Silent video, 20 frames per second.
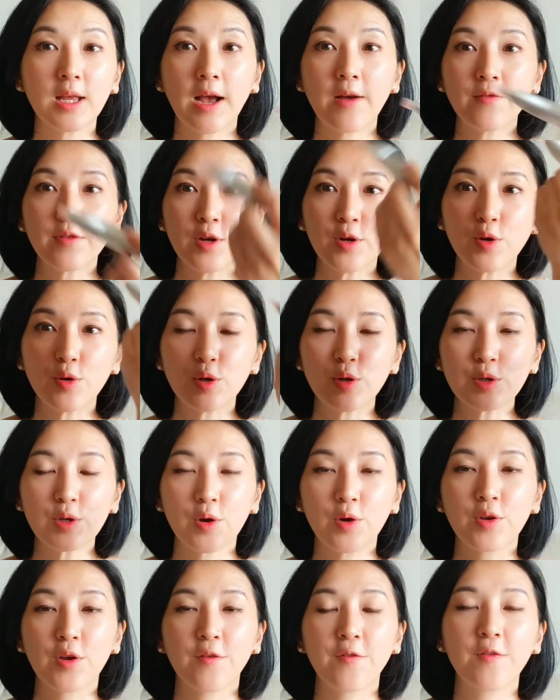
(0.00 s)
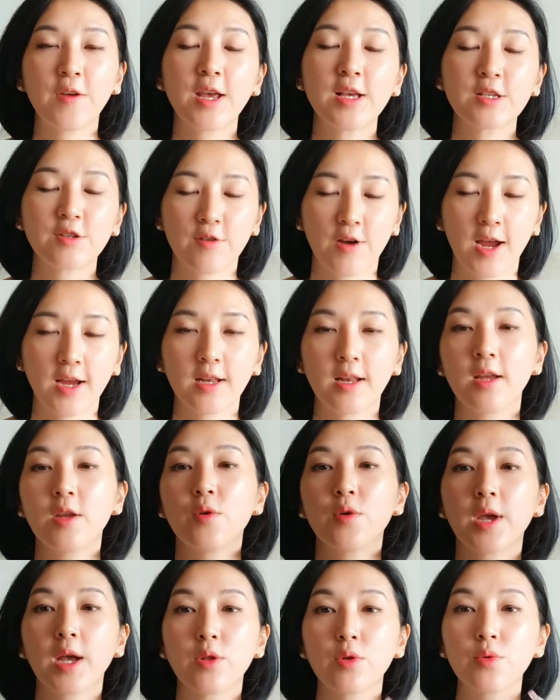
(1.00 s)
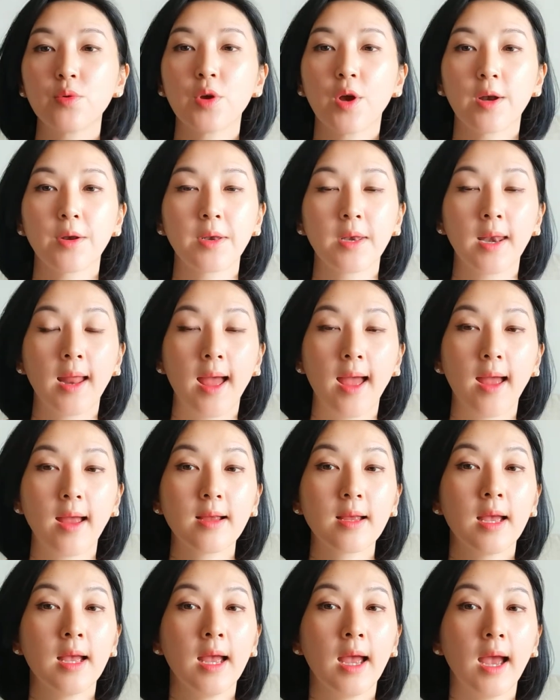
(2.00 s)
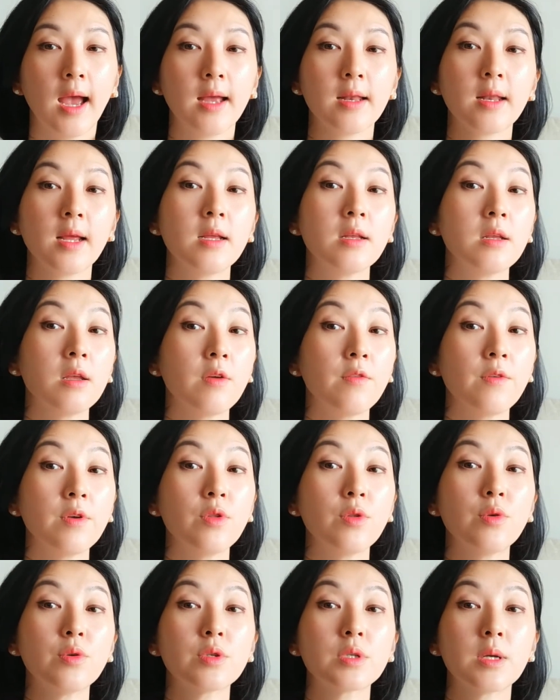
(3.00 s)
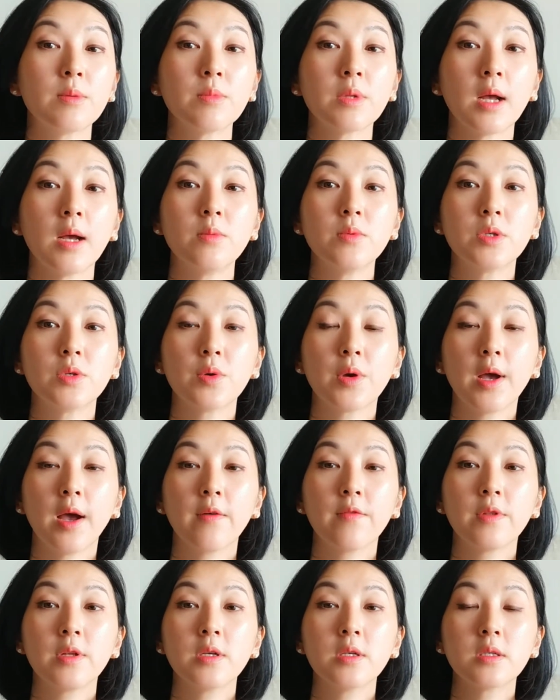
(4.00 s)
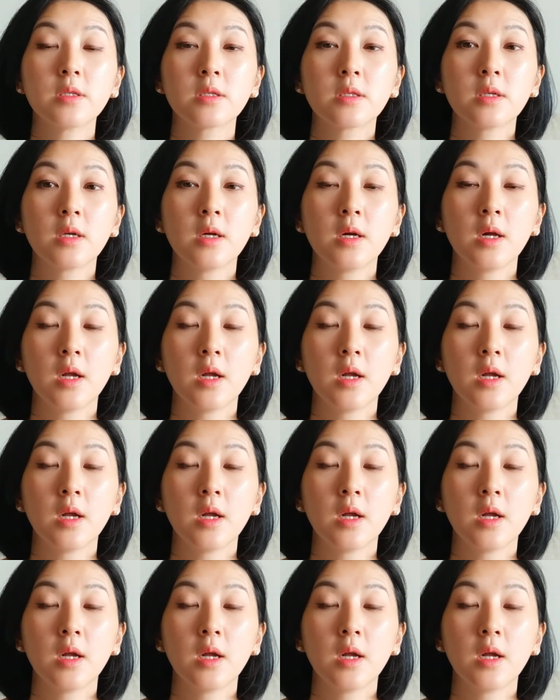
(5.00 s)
After you use on your face, right, then you can do your neck, and then even though sometimes you have this,